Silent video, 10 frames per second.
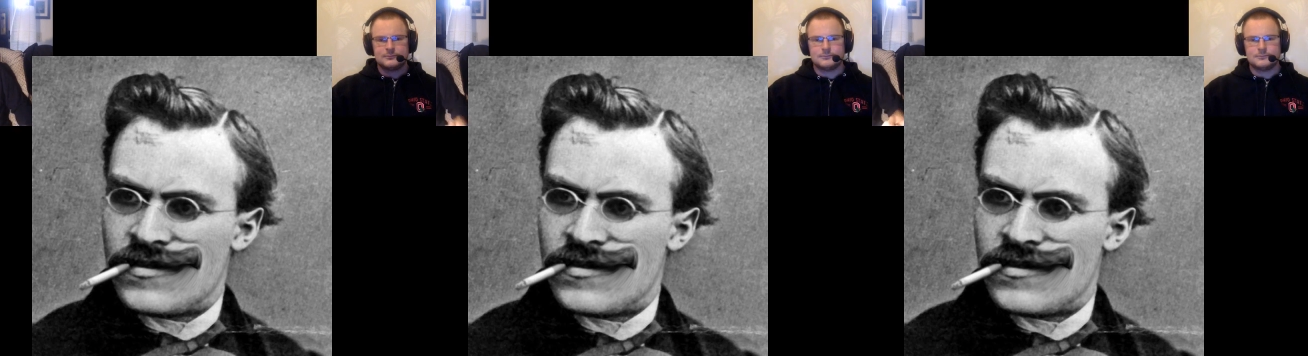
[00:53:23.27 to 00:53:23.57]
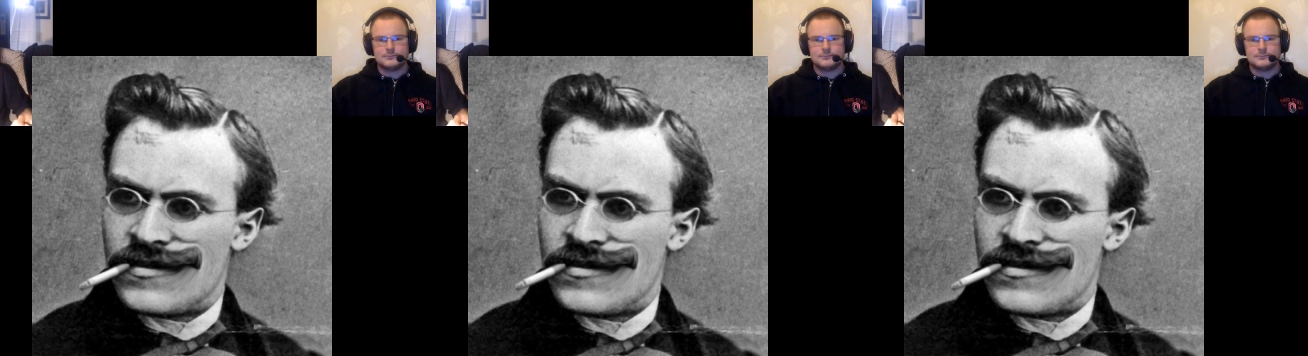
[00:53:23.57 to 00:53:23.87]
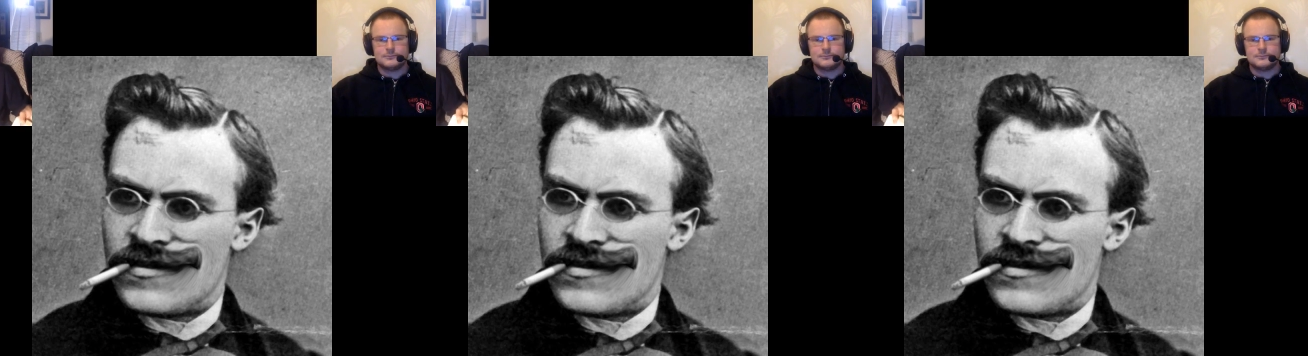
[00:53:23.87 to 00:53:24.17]

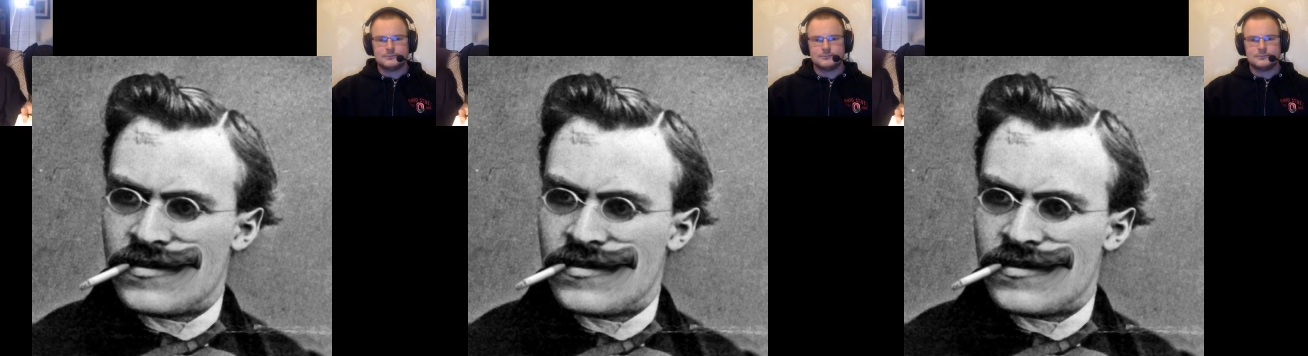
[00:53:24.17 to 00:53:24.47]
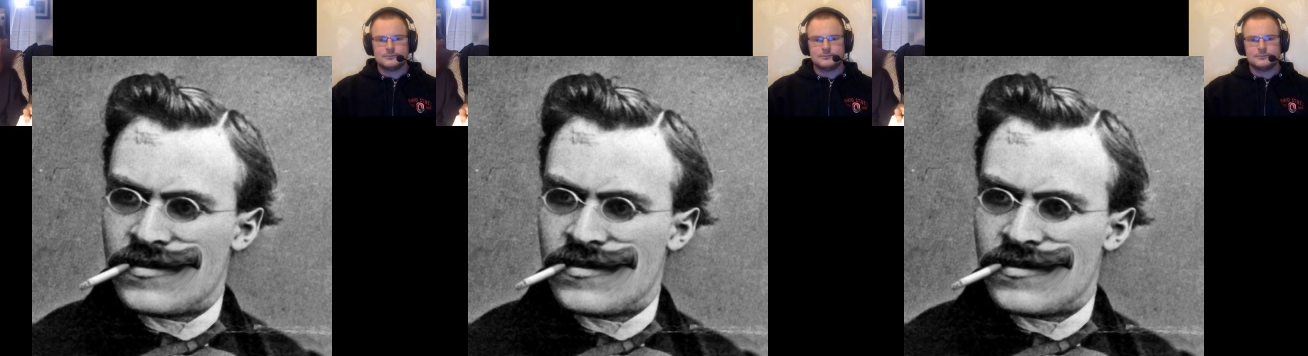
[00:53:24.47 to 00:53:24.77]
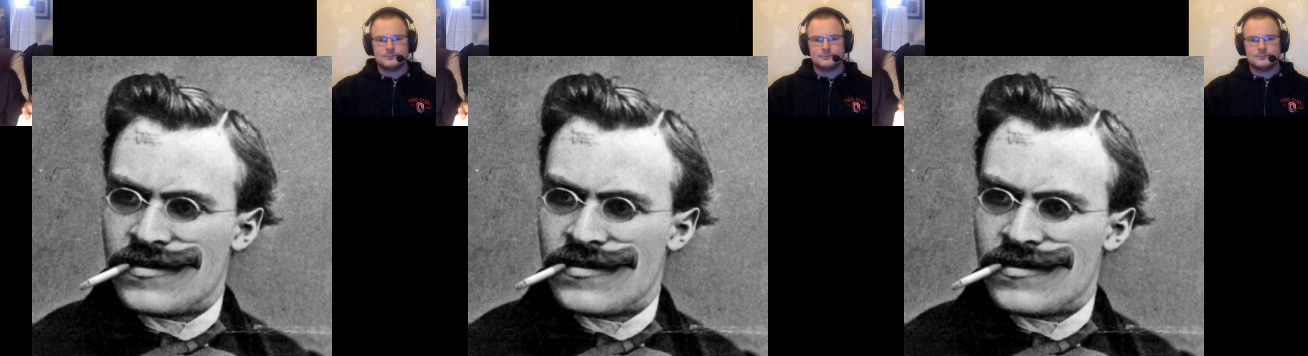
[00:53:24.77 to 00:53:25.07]

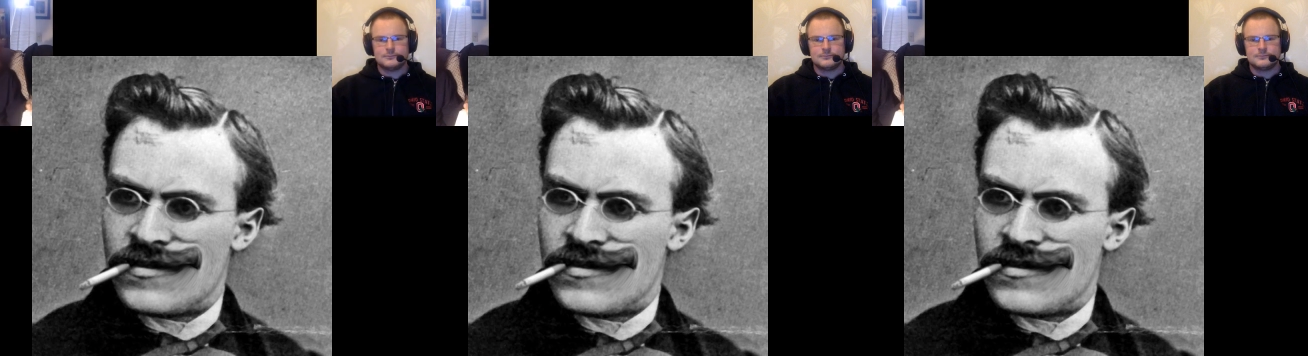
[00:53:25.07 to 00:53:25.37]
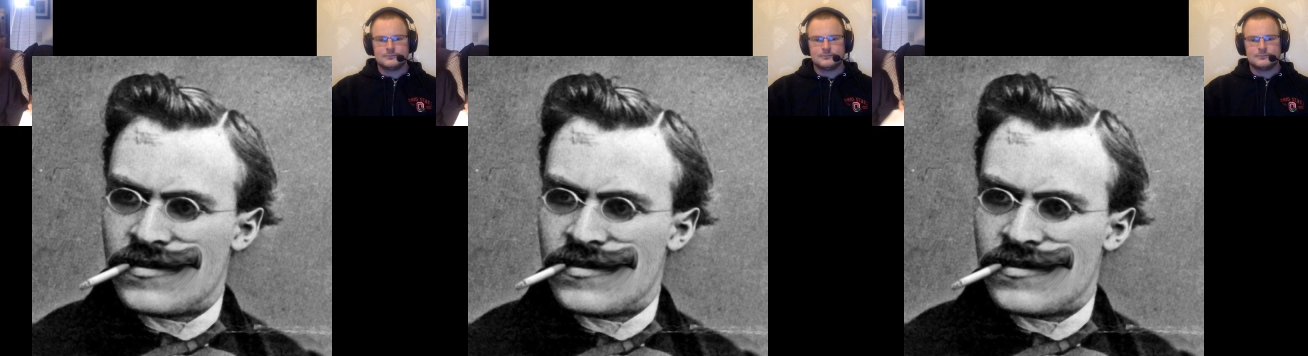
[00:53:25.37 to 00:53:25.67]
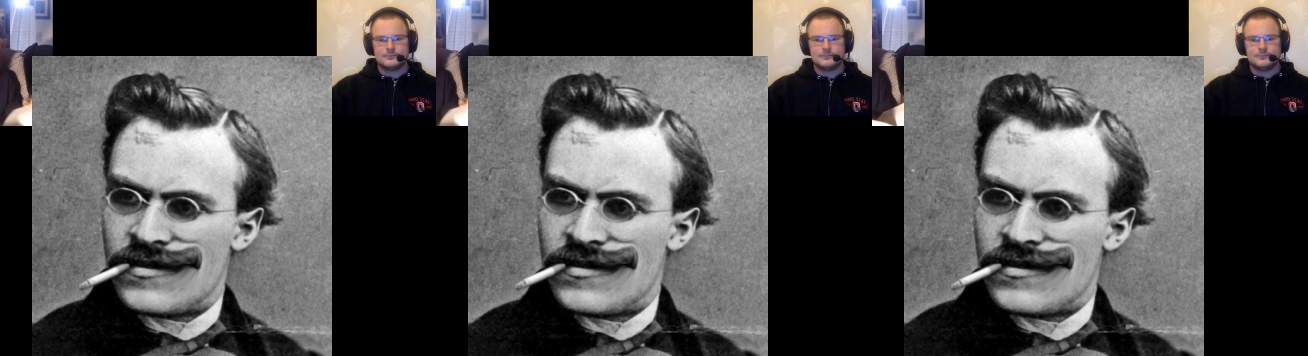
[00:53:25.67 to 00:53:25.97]

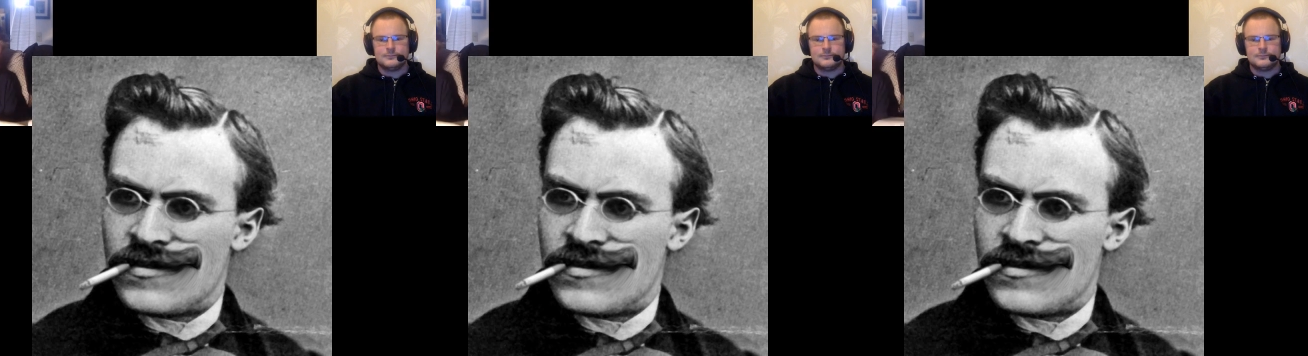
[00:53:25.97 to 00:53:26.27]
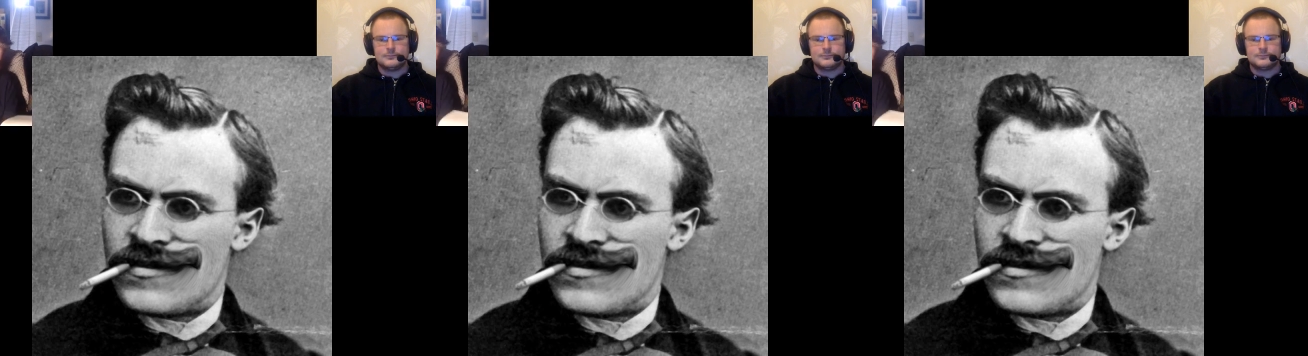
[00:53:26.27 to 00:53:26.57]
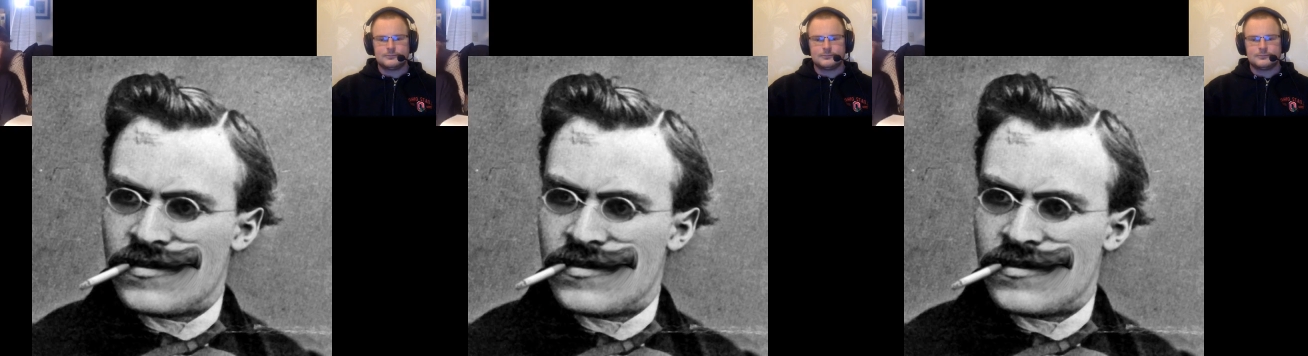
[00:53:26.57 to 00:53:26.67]
(no one is talking)